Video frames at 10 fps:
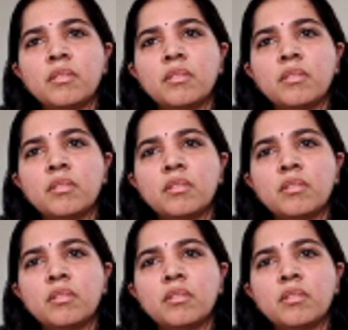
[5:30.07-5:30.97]

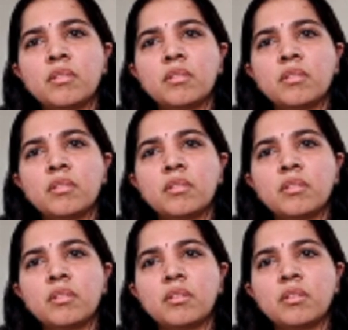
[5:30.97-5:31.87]

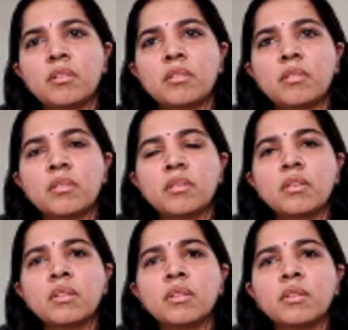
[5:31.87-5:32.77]

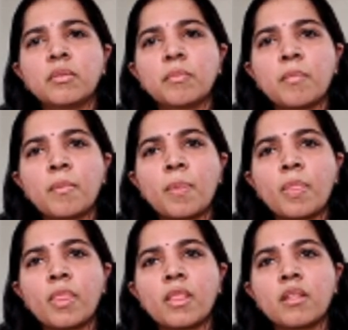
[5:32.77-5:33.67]

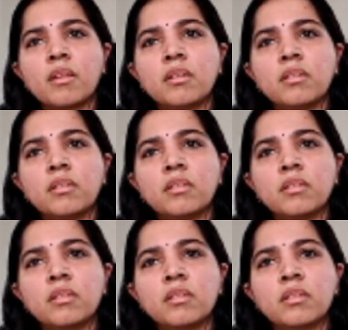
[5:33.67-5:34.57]

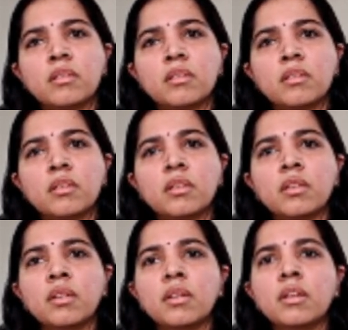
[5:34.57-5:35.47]

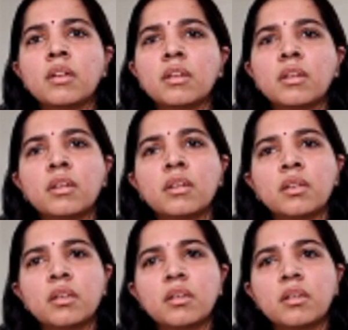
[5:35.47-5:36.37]

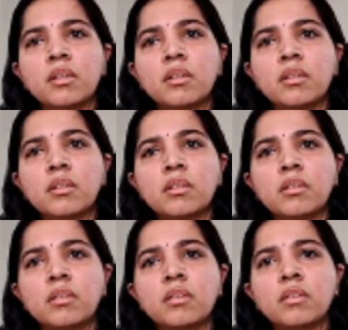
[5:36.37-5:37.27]

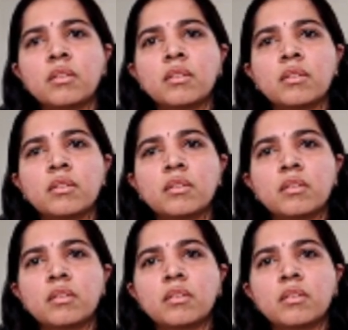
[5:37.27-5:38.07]
No words are spoken by the person on screen.